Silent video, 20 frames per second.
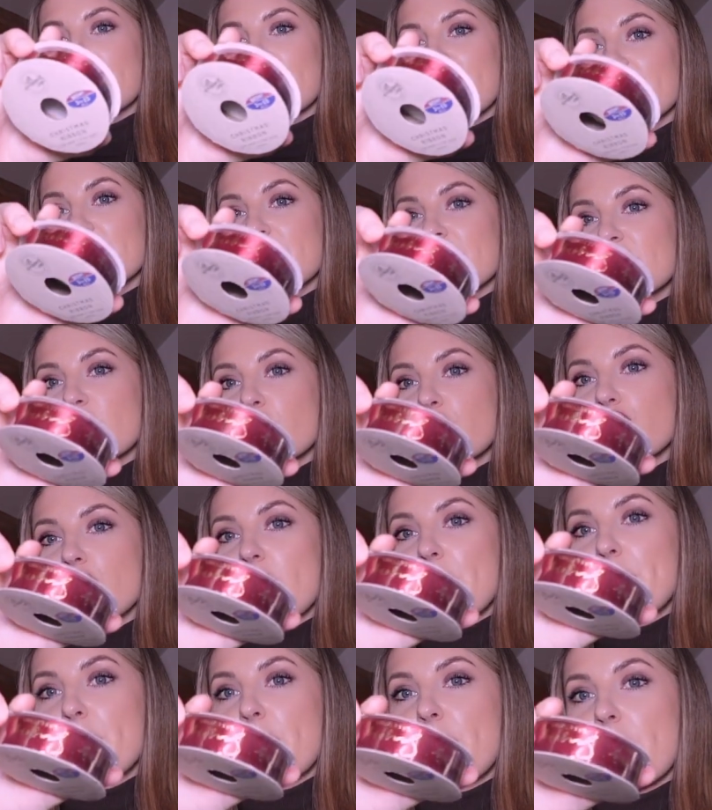is the
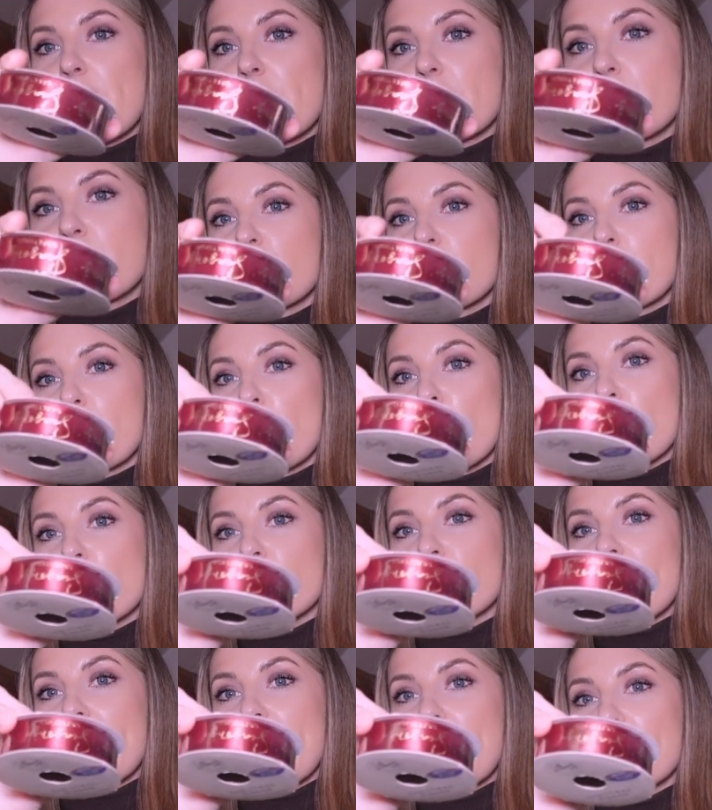ribbon that I'm to put
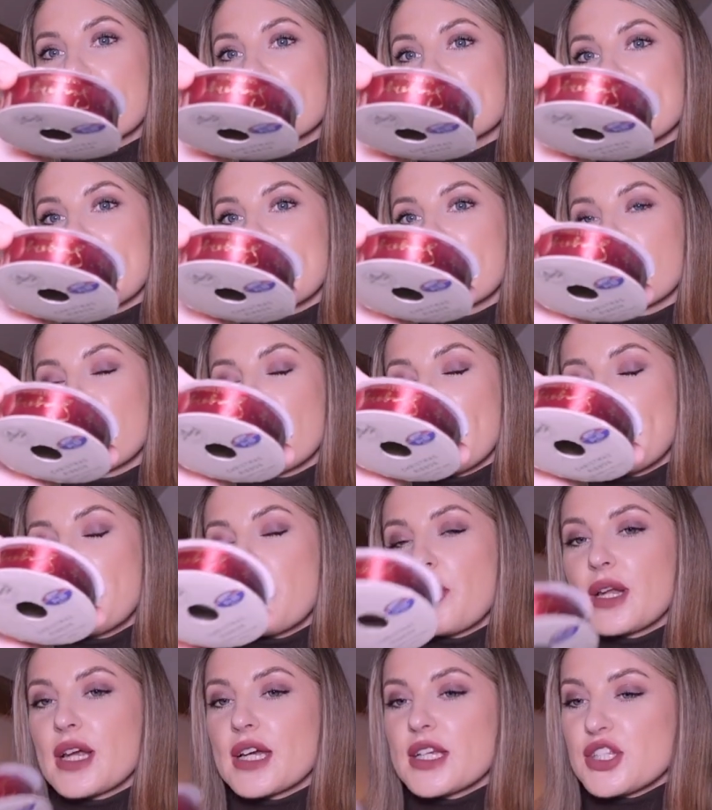around the cellophane
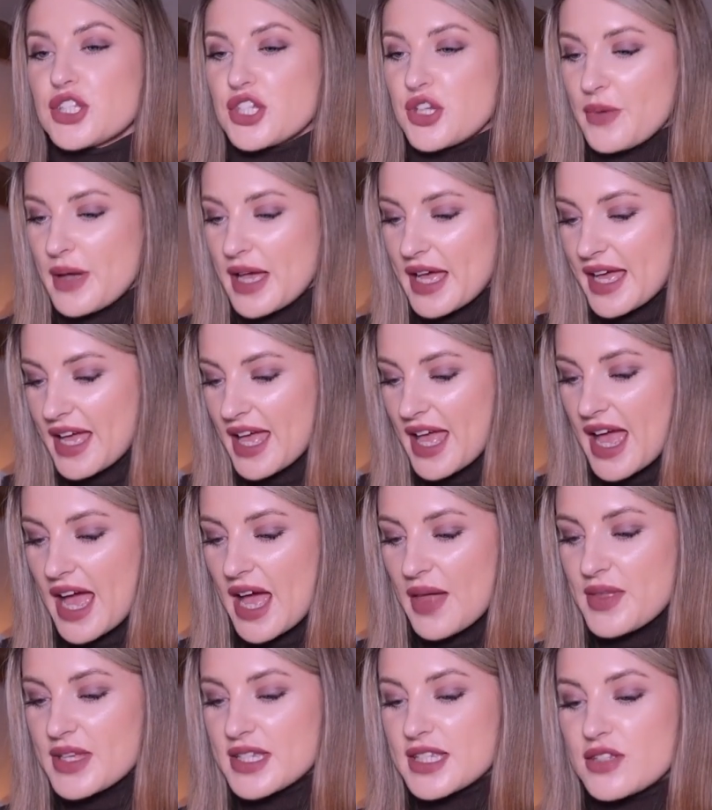when I do it,
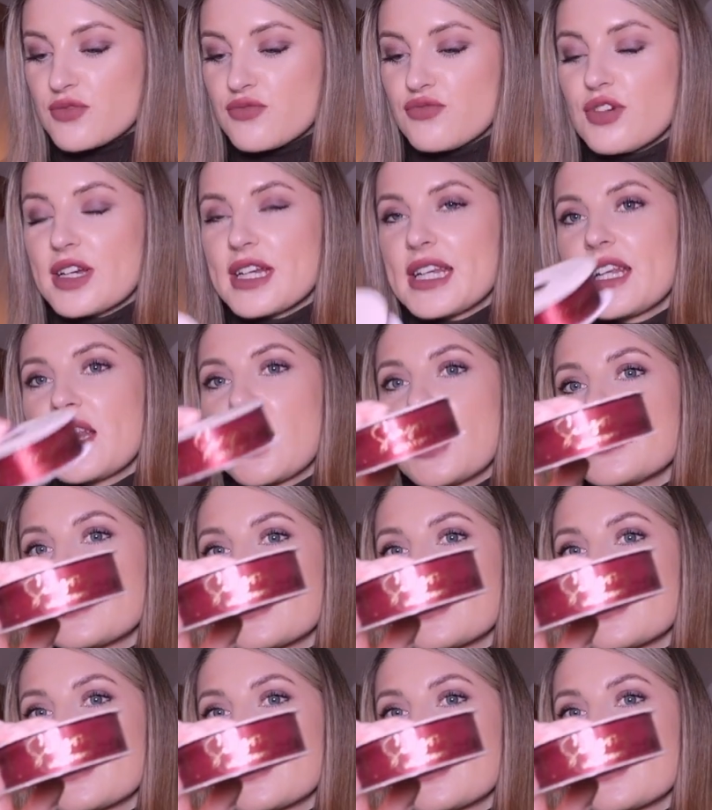and this is really nice.